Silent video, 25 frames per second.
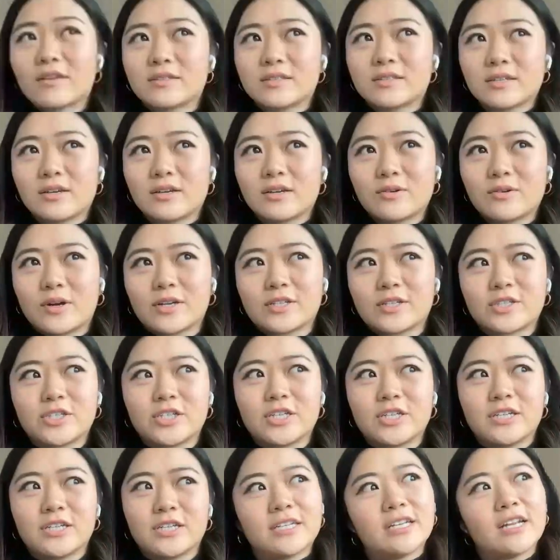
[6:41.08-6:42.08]
that's a good
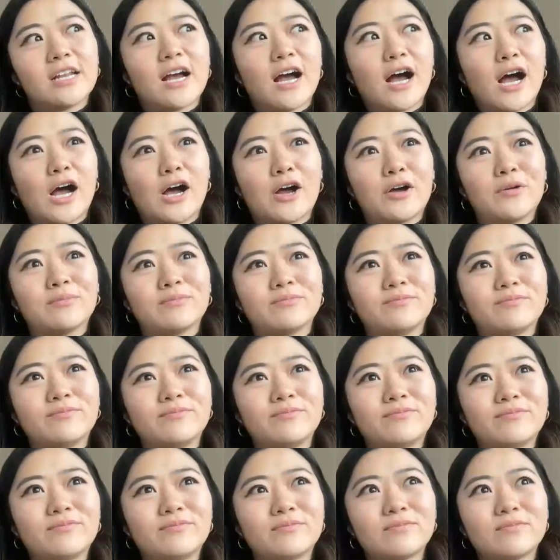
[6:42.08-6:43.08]
question.
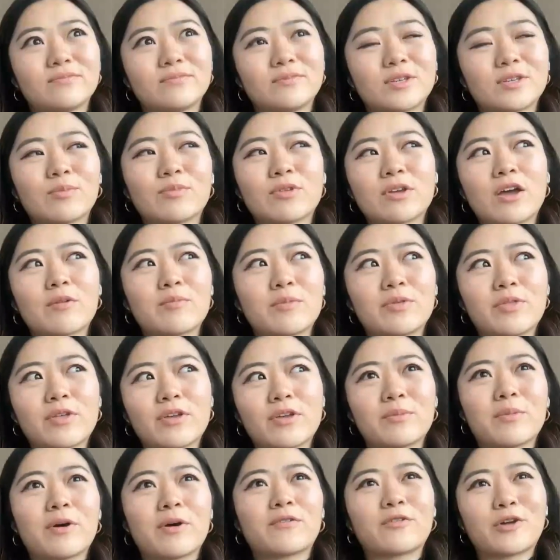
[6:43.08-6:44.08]
Something I've been
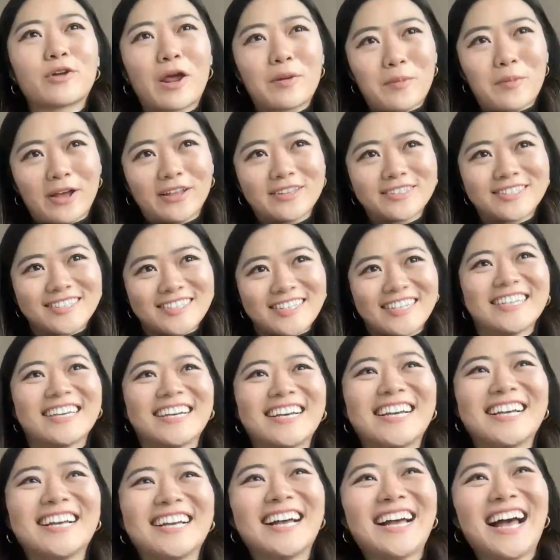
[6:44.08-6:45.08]
thinking about for 9 months.
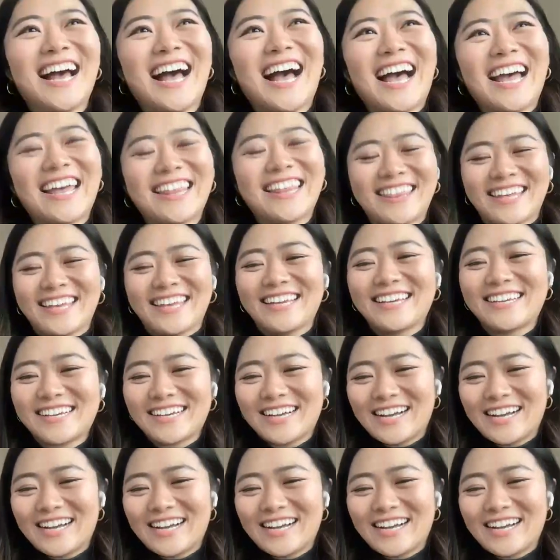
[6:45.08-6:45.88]
I think